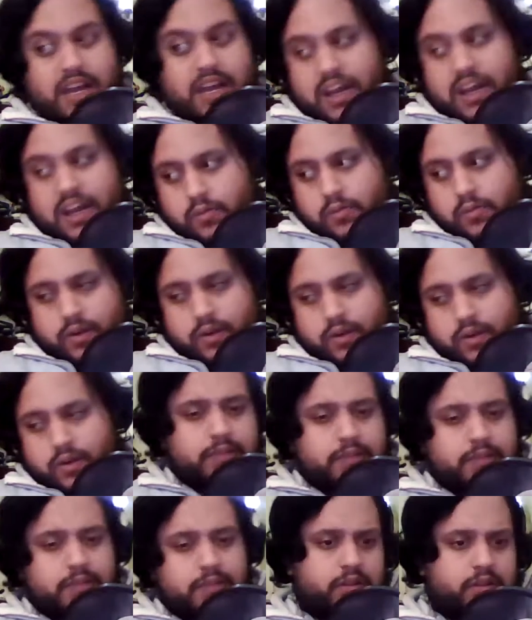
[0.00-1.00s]
Now, what I liked
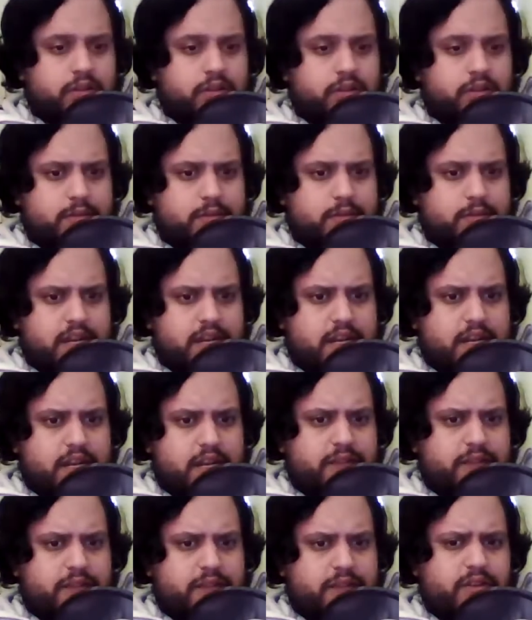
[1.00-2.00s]
about the third game is that it
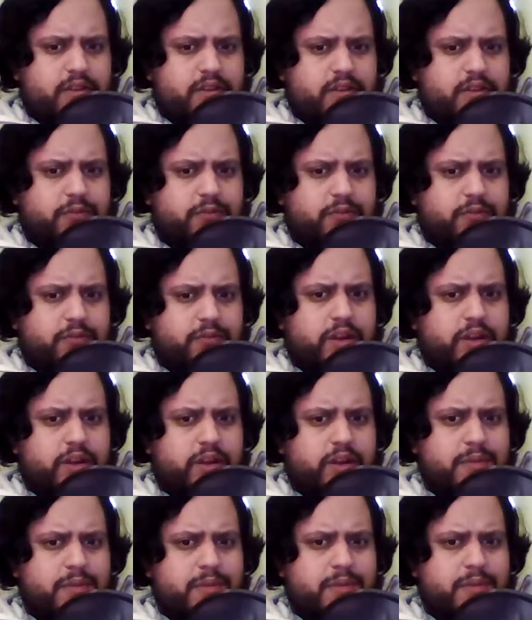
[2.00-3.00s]
had very fluid
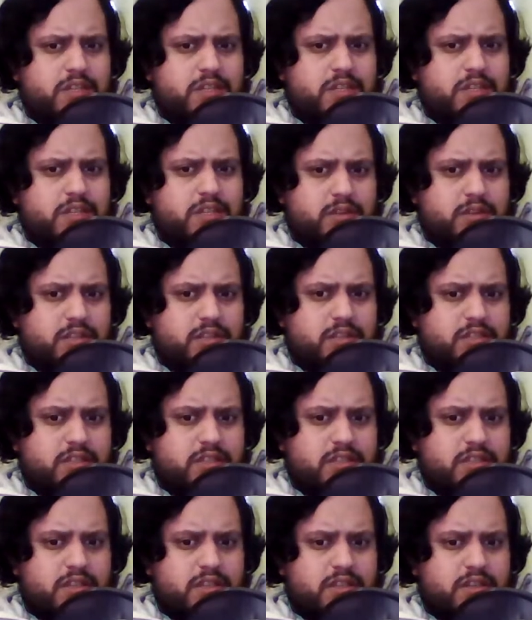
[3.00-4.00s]
animation with
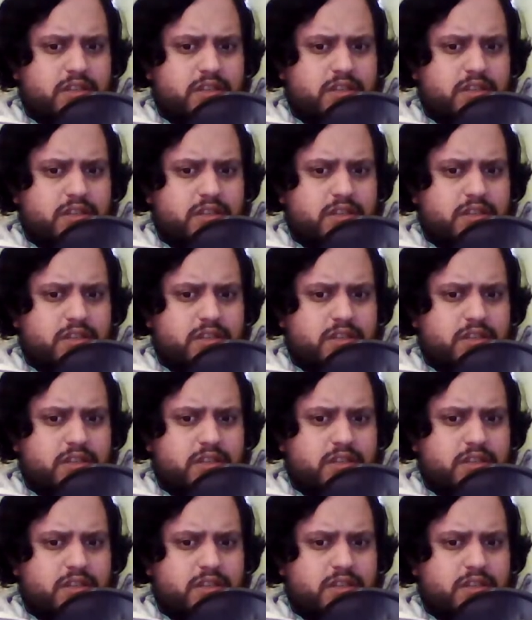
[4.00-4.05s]
its